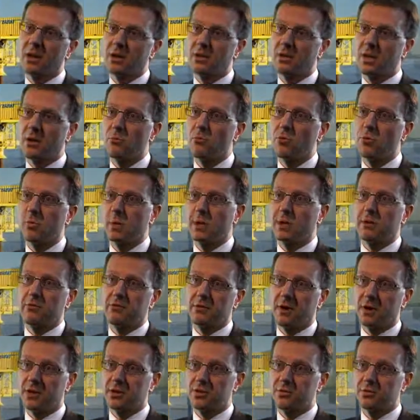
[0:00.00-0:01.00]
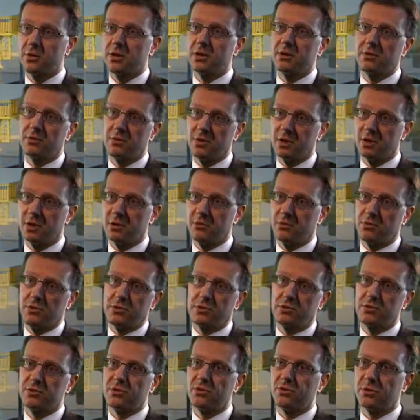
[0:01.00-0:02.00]
then we'll manufacture it, and we'll
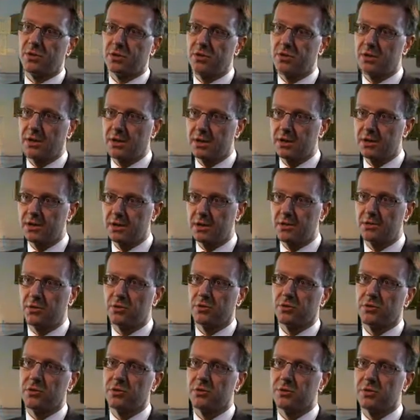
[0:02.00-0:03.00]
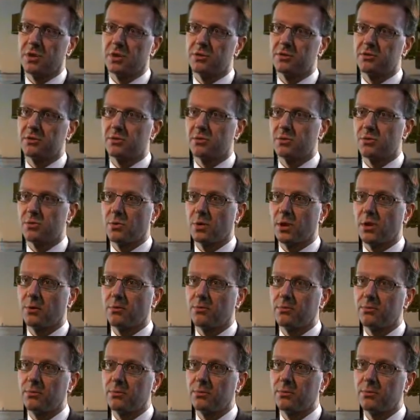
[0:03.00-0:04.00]
install it and test it during
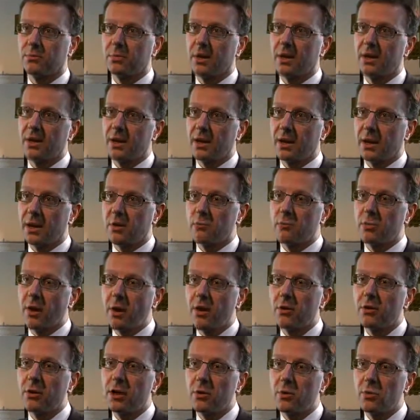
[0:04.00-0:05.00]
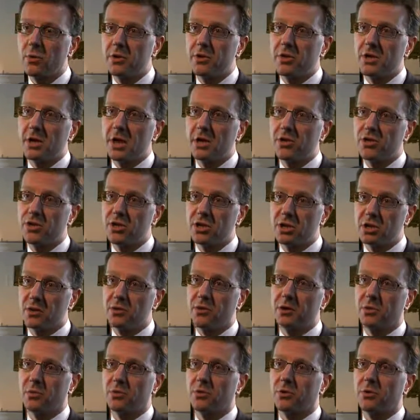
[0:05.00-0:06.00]
2012. In parallel with the
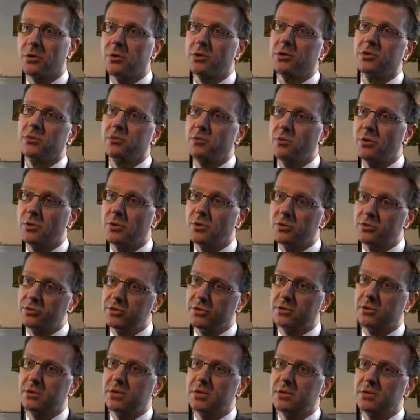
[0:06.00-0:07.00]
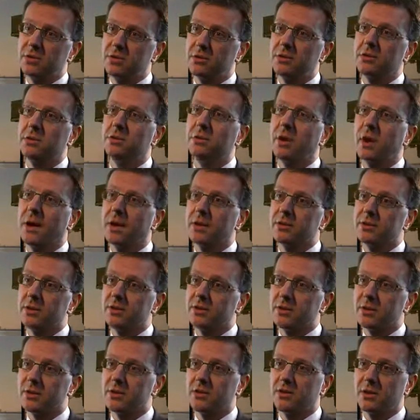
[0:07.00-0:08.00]
engineering work, we also need to
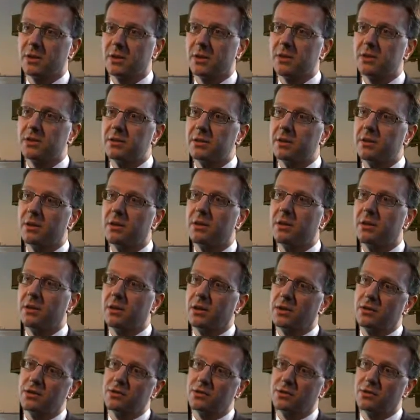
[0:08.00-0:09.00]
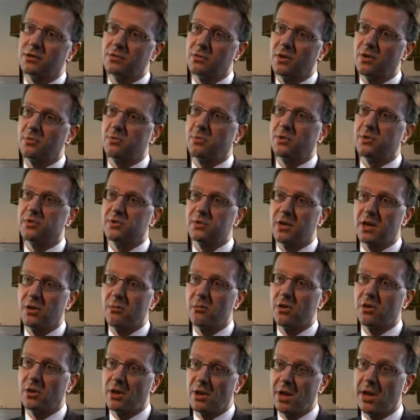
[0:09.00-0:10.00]
access the site, and so in 12 months'
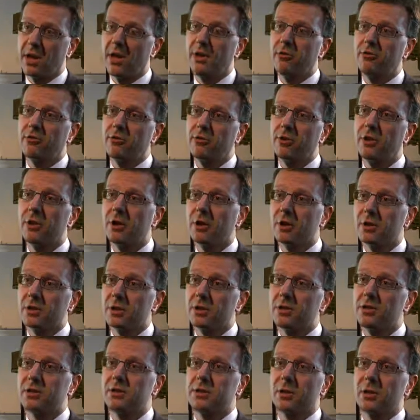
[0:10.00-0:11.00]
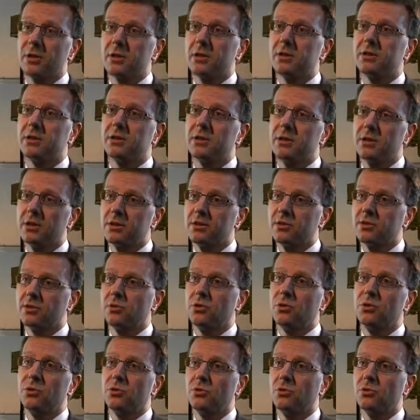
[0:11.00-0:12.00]
time we'll have the site
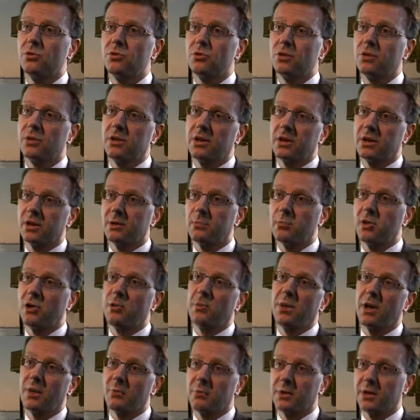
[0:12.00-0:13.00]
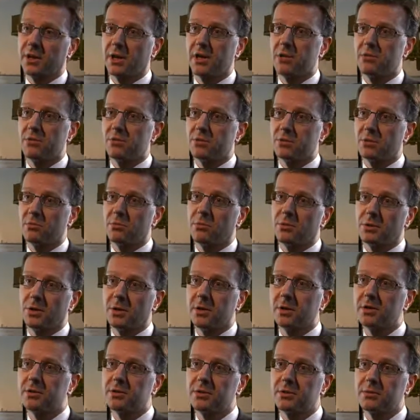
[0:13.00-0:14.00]
secured and the permit applications in
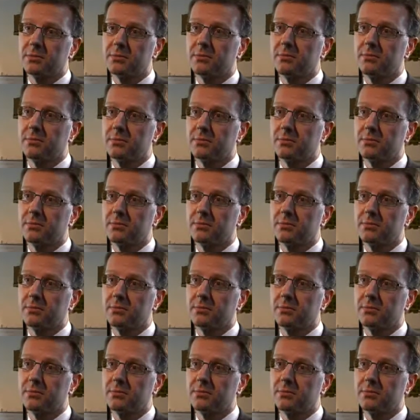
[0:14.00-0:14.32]
place.